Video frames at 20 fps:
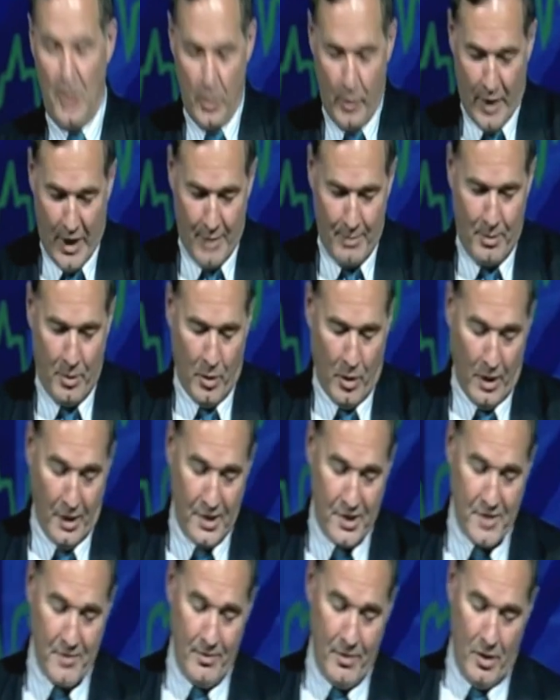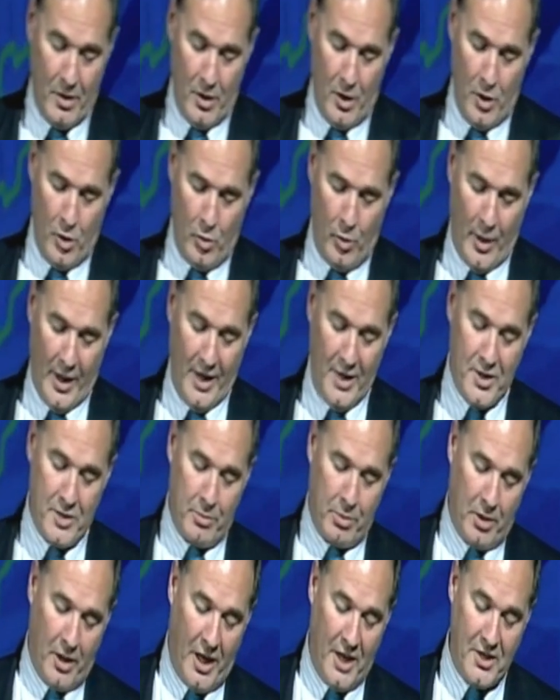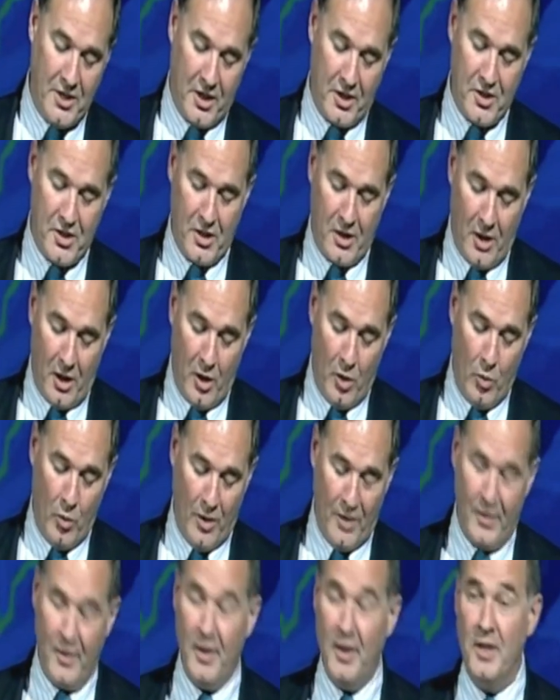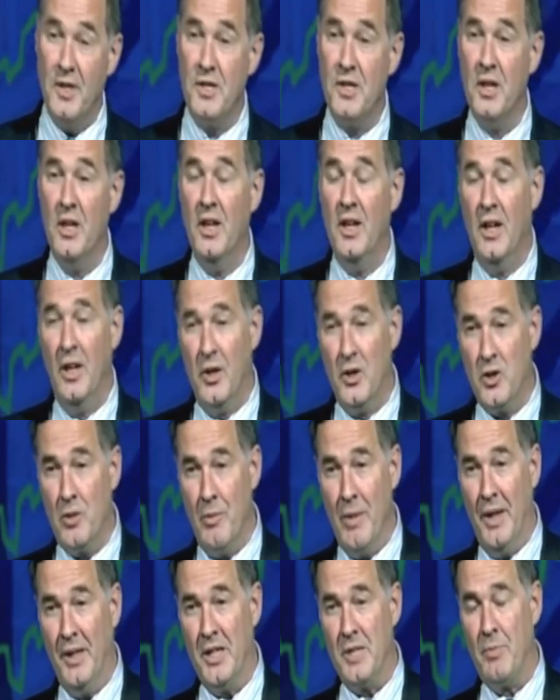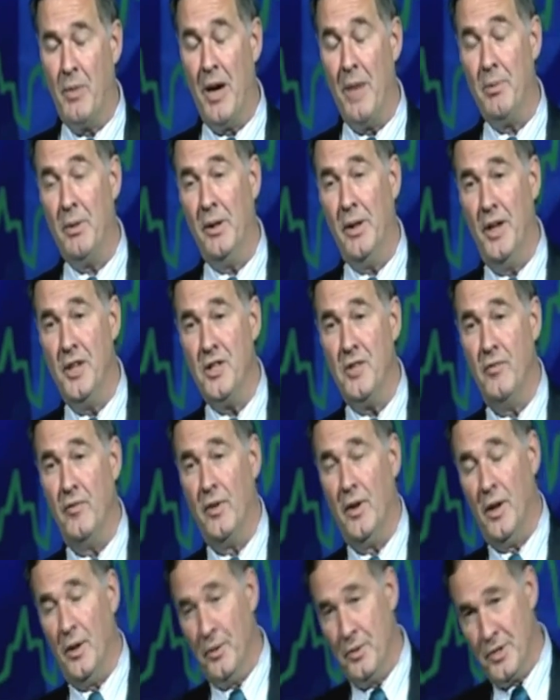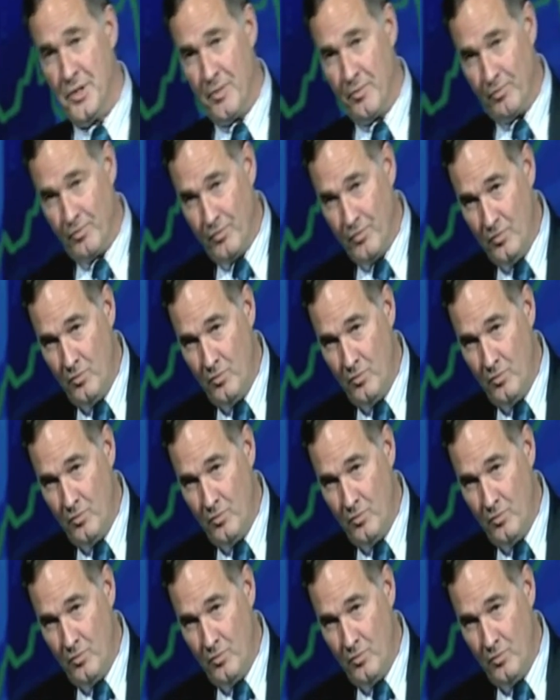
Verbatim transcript: new airports, a whole range of projects to go with these tremendous population flows.